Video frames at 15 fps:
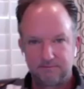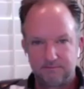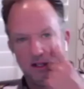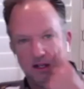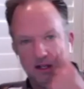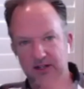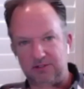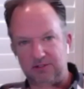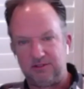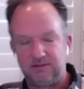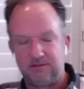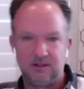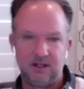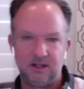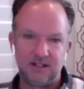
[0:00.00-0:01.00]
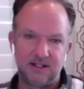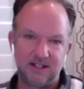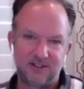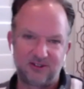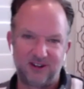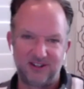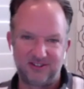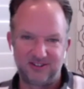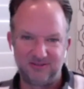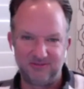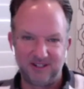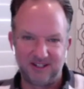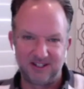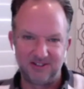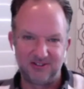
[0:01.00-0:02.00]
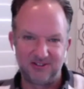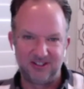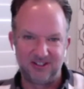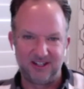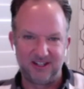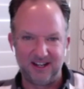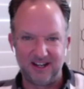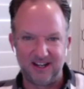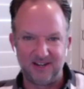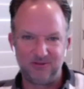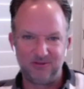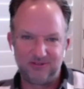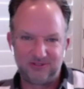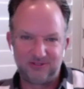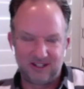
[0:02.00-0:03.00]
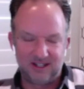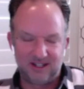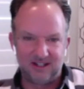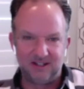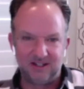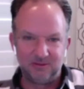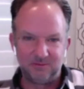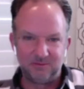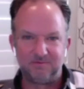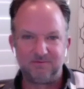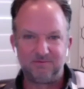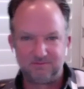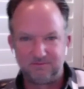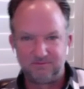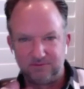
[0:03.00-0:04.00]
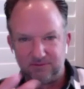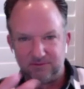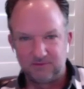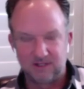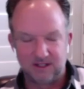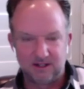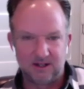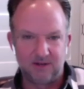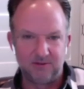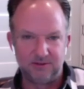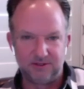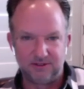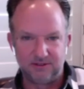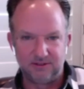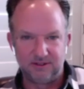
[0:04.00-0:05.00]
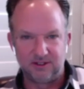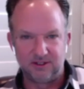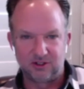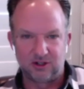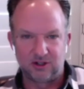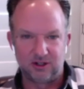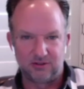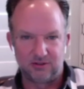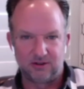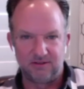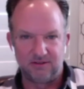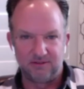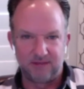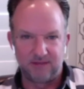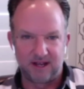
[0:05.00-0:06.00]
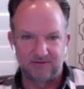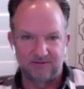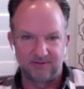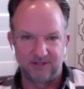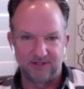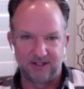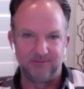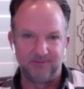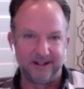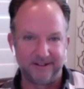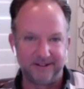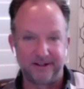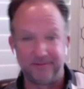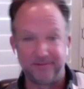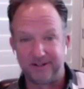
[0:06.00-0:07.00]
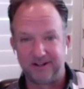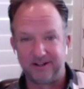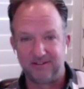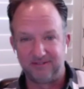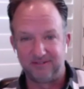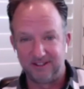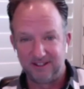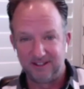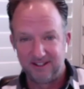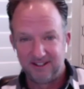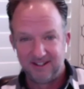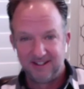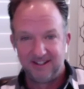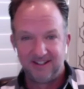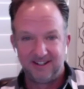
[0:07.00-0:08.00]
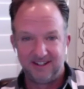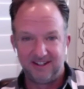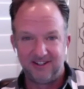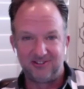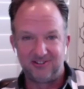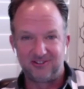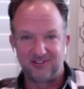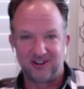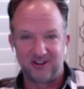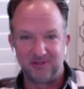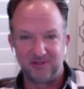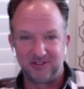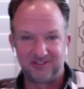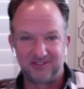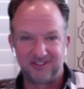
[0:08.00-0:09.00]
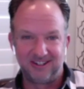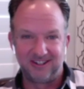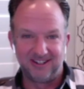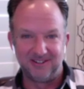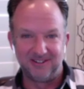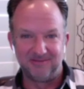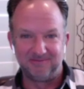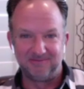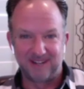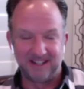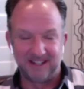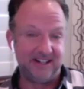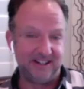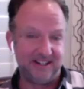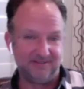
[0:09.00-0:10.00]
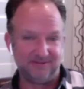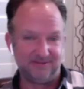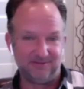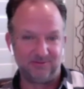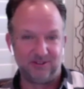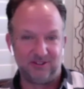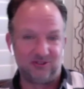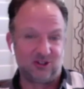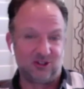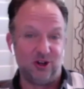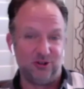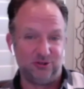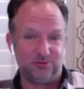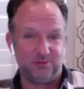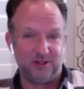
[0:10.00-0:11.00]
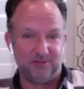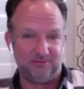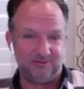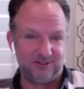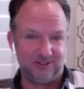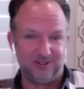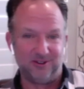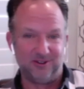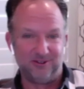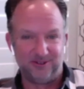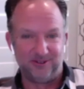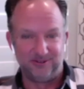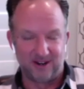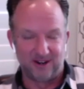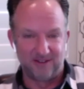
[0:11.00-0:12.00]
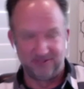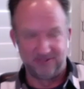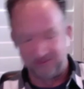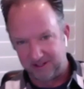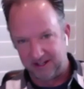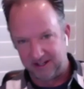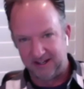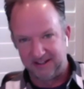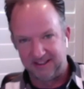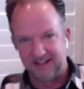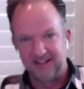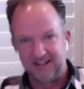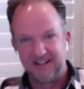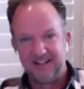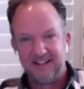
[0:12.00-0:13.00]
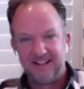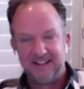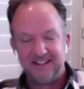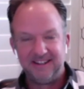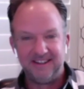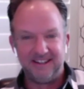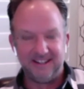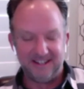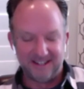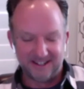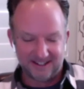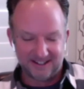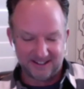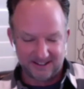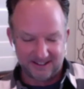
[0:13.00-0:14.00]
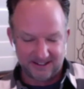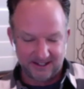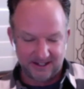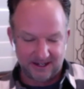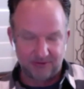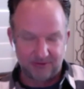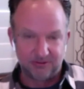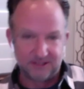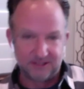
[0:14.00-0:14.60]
it, and it's and it's interesting because today I was um, uh, I was in the car driving back from getting my cup of coffee uh, at Starbucks. Um, I think it's closed, but you can go through the drive through The uh, and I was